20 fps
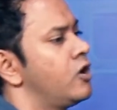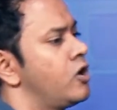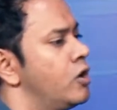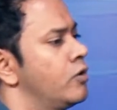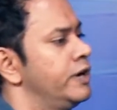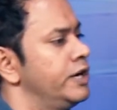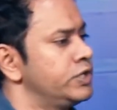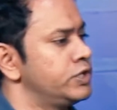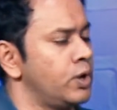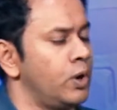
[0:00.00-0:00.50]

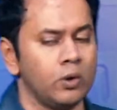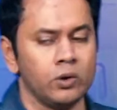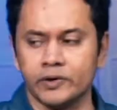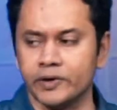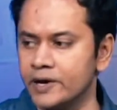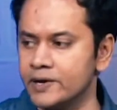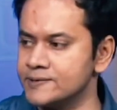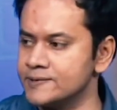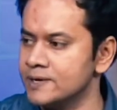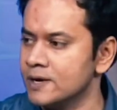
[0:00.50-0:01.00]
already told
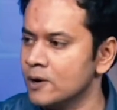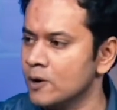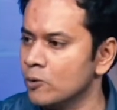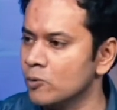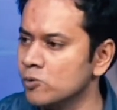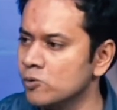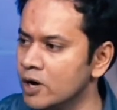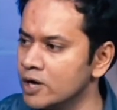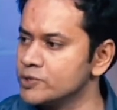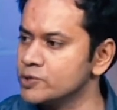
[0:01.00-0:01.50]
us
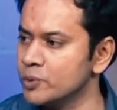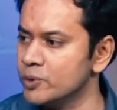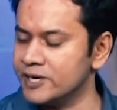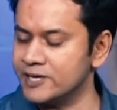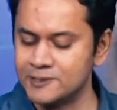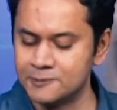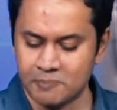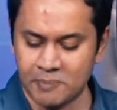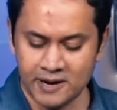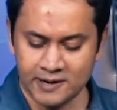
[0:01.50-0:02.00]
what to
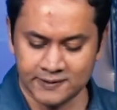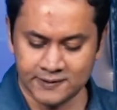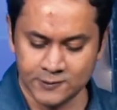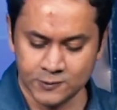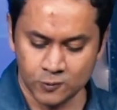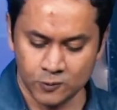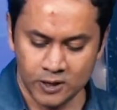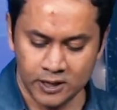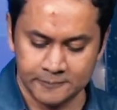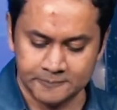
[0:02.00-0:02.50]
expect
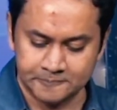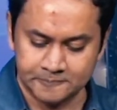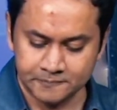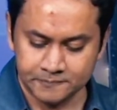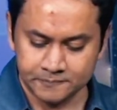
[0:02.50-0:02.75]
as well.